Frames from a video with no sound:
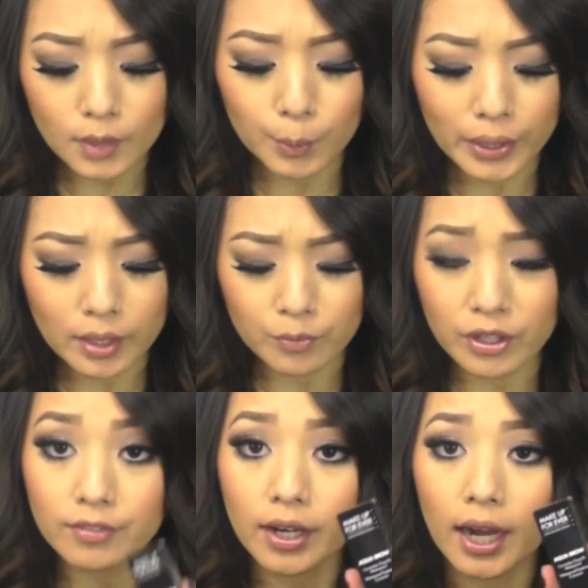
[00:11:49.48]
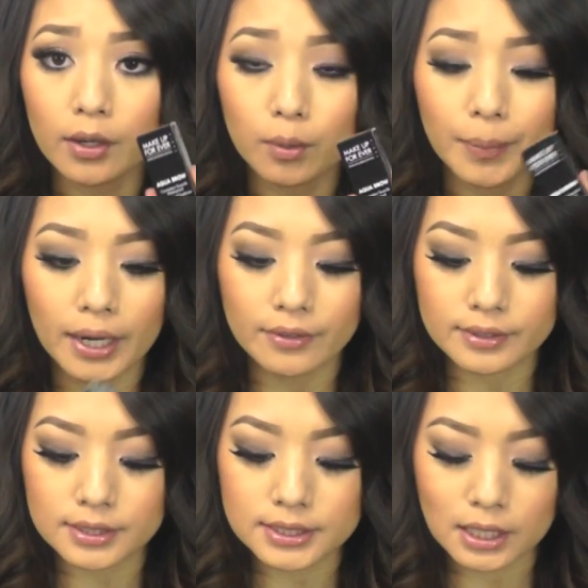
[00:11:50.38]
Makeup Forever Aqua Brow,
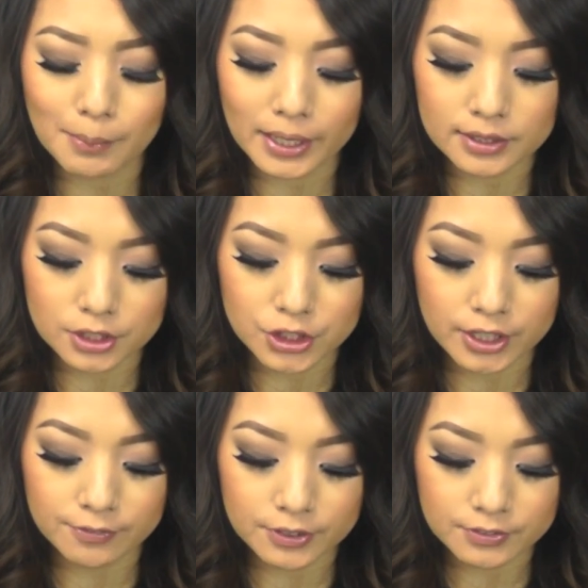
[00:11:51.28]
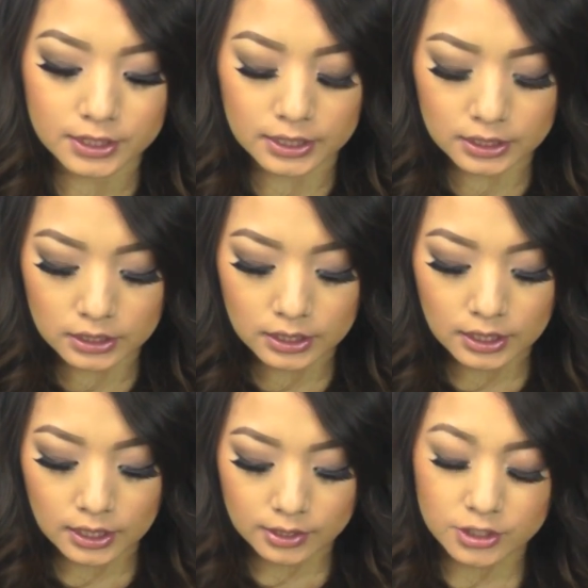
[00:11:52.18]
and this time I got the shade 15.
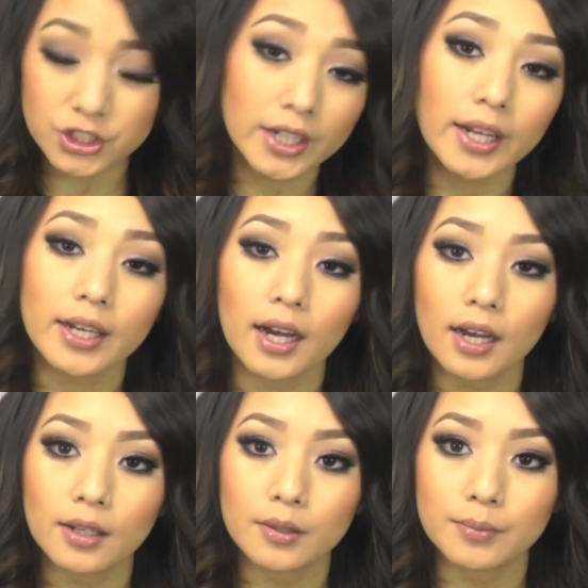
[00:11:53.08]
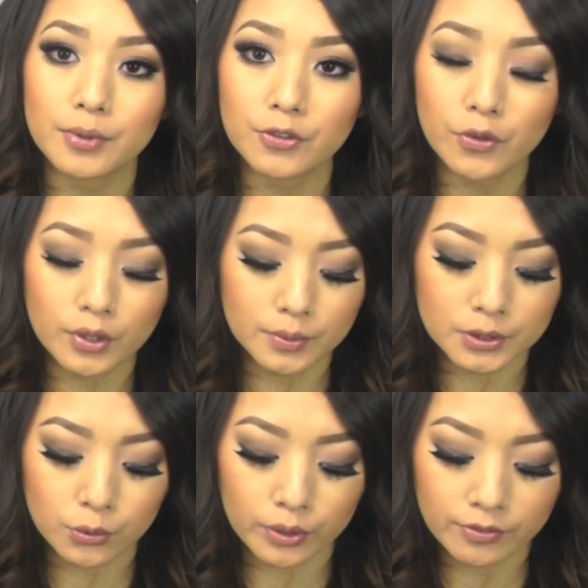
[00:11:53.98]
The shade I got before
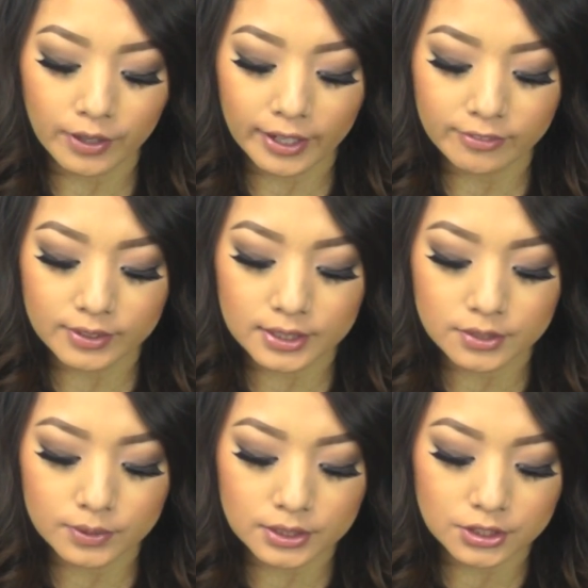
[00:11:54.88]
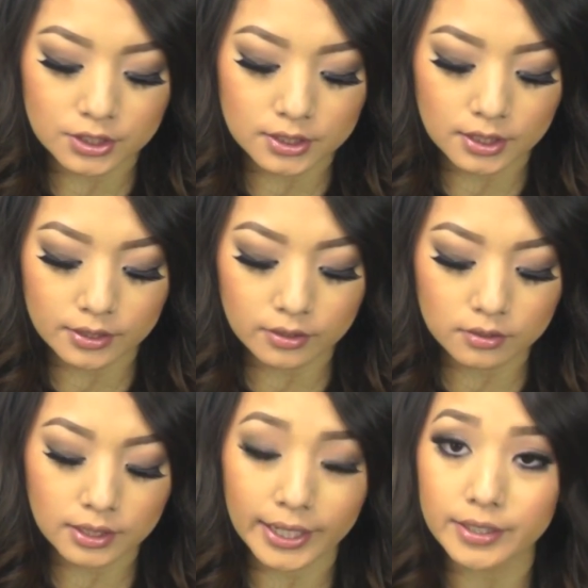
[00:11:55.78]
was 25, and this one is just a
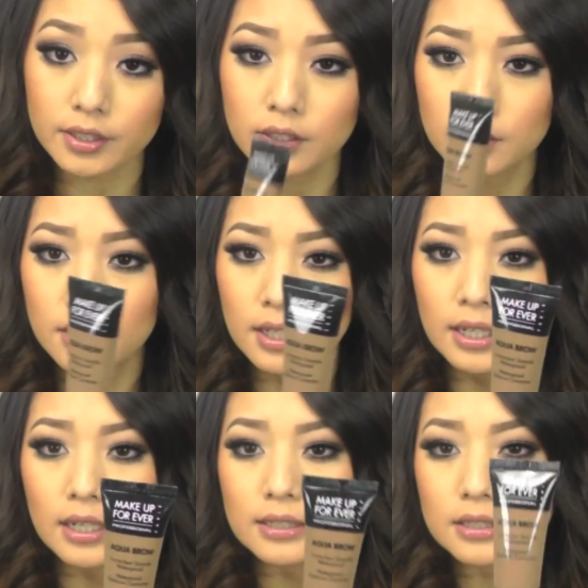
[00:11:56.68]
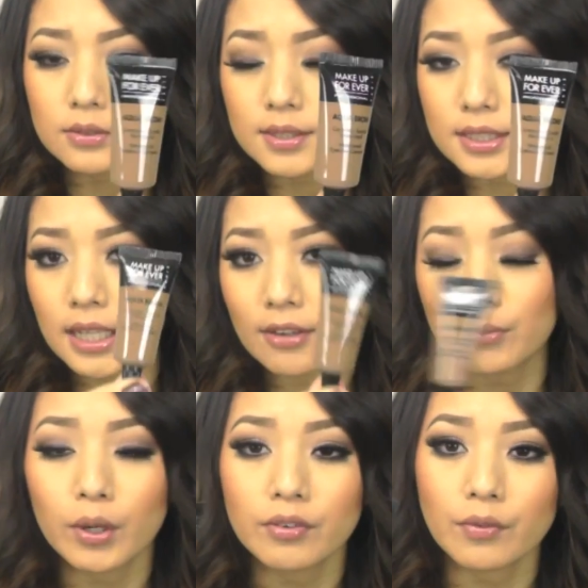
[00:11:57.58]
little lighter. And this one does have
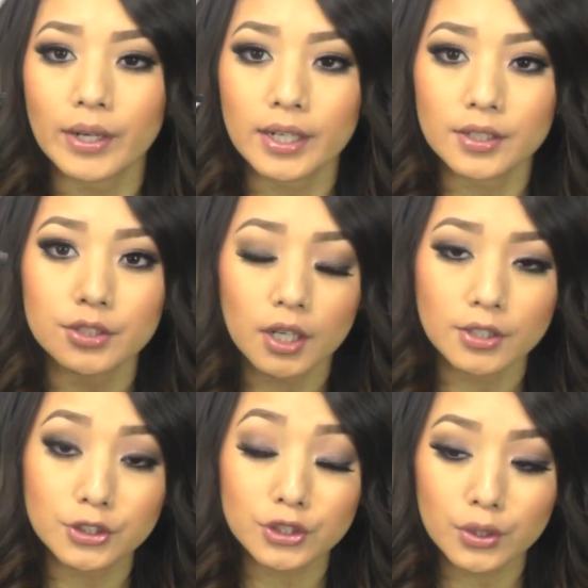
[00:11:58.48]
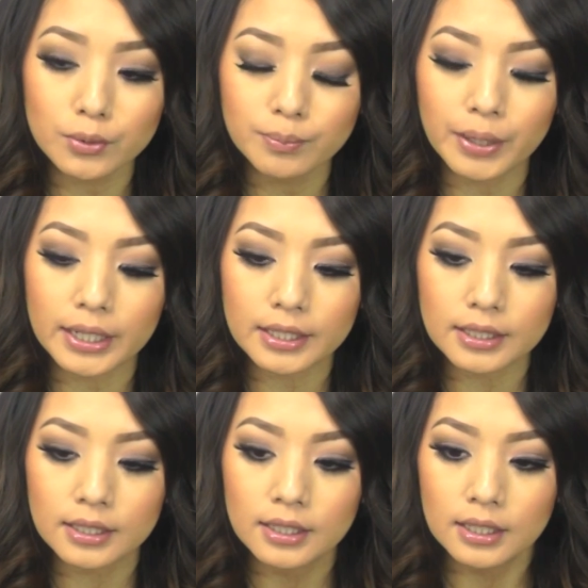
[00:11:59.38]
more of a red undertone, but
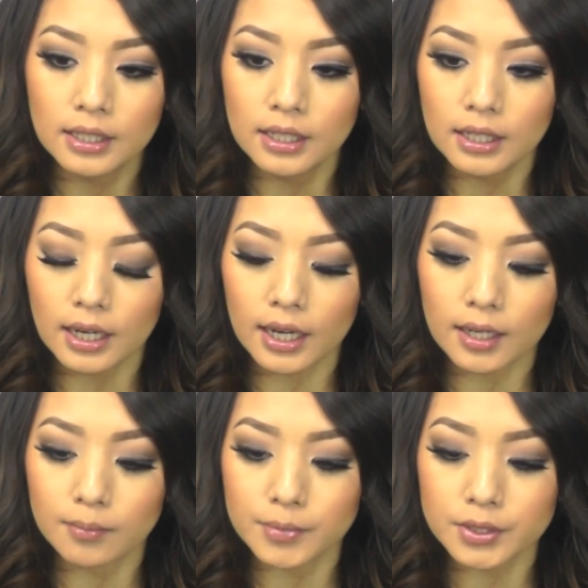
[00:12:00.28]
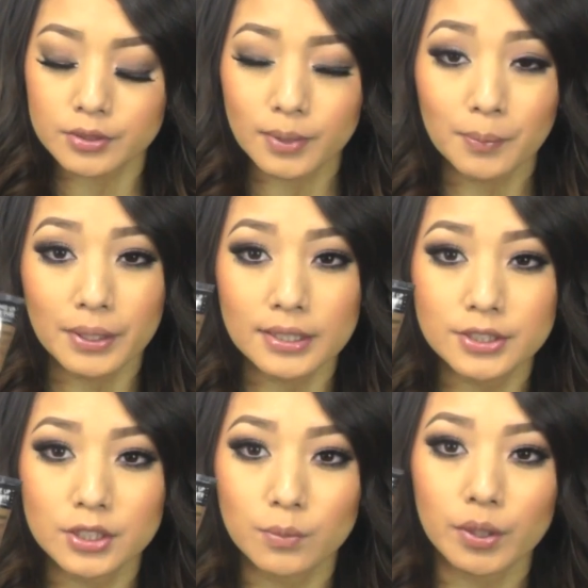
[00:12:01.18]
this one might be
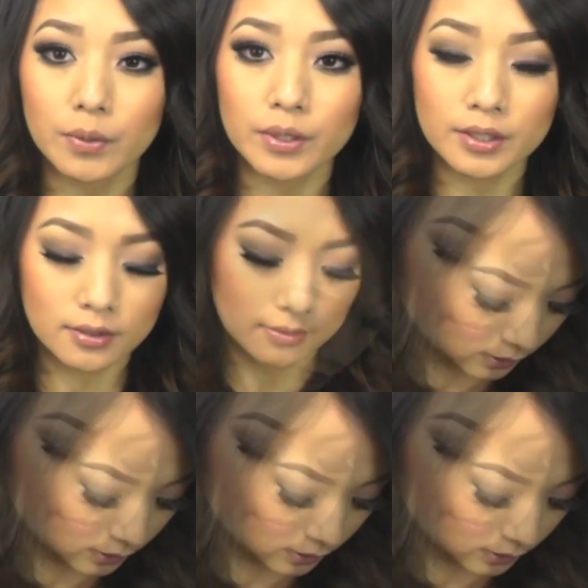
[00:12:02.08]
easier to work with.